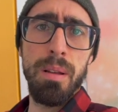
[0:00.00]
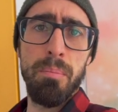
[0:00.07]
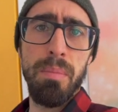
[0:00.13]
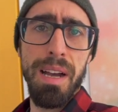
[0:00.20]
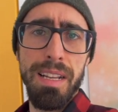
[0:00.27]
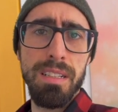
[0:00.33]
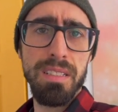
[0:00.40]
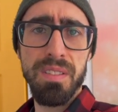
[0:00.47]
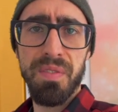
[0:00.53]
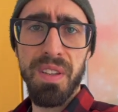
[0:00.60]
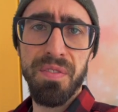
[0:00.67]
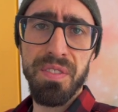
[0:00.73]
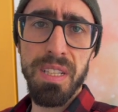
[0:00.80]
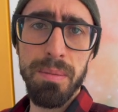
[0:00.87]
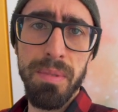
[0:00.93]
minus
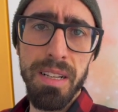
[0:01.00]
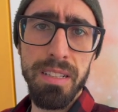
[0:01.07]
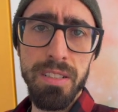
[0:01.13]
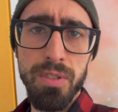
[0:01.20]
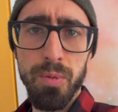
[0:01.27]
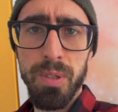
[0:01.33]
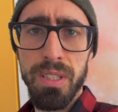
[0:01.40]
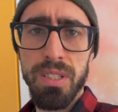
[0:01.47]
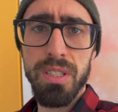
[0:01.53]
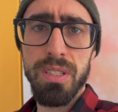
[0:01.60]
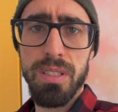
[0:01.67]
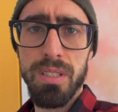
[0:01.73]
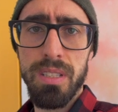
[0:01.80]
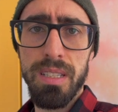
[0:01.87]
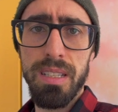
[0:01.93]
15, minus
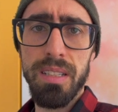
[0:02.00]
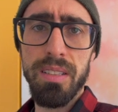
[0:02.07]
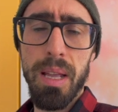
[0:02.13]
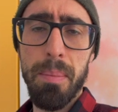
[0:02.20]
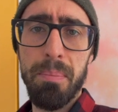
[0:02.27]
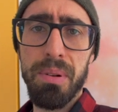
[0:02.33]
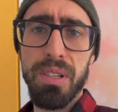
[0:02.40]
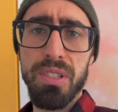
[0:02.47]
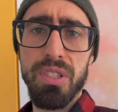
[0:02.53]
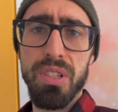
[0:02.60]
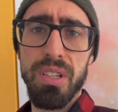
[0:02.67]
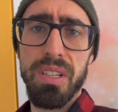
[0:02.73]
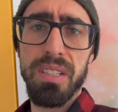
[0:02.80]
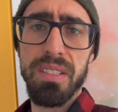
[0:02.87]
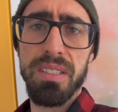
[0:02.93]
20
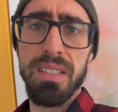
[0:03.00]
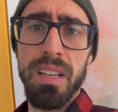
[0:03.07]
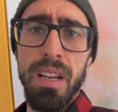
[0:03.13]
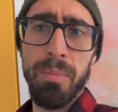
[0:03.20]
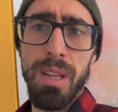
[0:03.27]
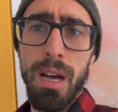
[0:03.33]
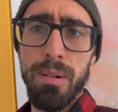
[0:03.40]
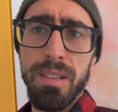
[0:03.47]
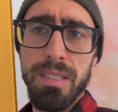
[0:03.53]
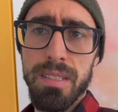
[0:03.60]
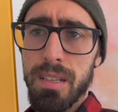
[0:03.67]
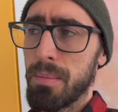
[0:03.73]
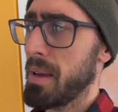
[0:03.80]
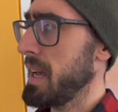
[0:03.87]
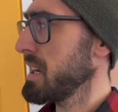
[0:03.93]
temperatures. Now
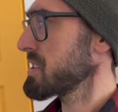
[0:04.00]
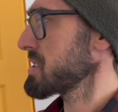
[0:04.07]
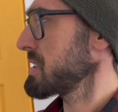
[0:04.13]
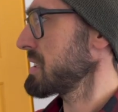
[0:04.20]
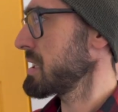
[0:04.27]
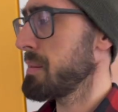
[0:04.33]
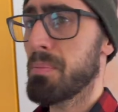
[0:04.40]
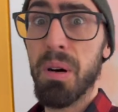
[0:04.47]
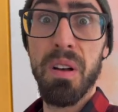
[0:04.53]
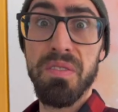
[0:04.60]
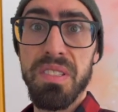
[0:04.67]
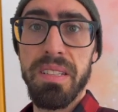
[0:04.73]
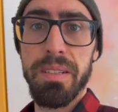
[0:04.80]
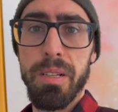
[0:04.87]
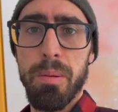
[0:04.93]
it's actually above
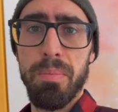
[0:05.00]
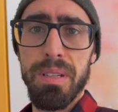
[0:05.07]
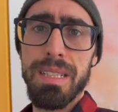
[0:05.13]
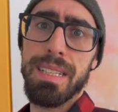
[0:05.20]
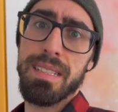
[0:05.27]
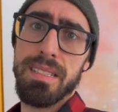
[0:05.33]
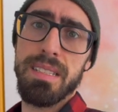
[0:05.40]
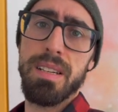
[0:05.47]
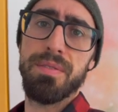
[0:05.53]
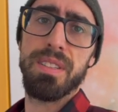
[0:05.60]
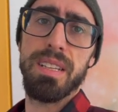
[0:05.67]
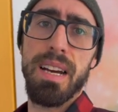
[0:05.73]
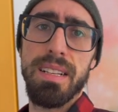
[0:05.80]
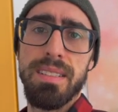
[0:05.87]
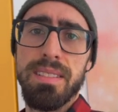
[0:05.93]
zero, but let's see if
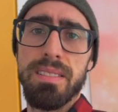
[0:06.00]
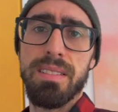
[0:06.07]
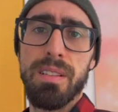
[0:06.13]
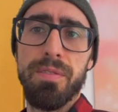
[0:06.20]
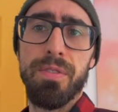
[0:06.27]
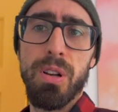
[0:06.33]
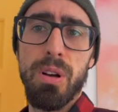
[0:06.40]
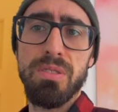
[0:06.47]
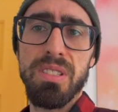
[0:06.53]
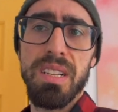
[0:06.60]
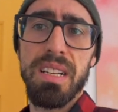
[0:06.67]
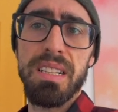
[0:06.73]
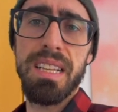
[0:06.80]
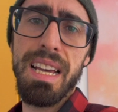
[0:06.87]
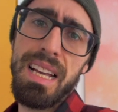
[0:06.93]
the ice is still frozen.
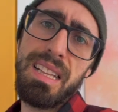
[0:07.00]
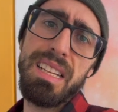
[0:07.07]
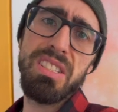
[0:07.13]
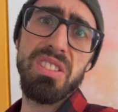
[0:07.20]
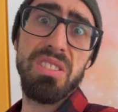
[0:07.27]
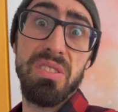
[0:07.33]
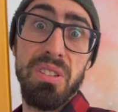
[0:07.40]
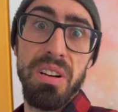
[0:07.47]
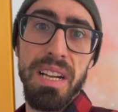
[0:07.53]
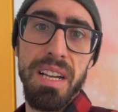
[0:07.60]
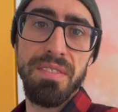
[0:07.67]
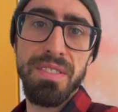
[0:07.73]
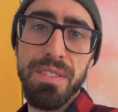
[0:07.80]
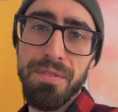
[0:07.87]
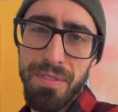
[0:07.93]
And yeah, let's just go
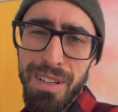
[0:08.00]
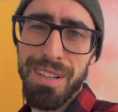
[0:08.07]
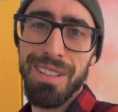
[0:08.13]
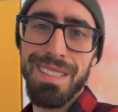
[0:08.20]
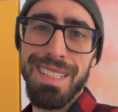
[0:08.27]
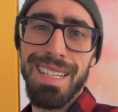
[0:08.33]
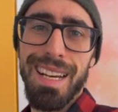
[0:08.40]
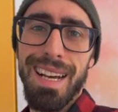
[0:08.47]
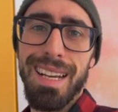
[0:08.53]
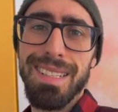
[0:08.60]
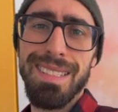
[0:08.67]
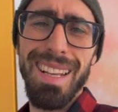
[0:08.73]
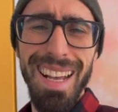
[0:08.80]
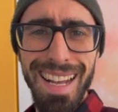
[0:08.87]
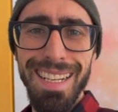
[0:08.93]
have some fun on the
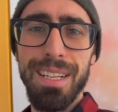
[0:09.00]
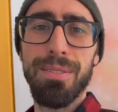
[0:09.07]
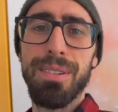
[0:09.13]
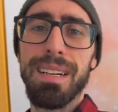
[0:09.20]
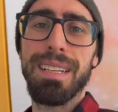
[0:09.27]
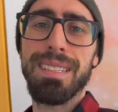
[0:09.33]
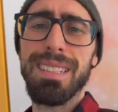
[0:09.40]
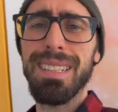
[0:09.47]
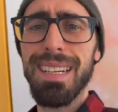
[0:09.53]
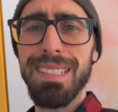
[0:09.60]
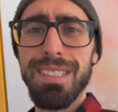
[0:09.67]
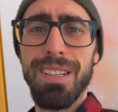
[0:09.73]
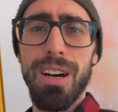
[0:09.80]
ice. Anyways, let's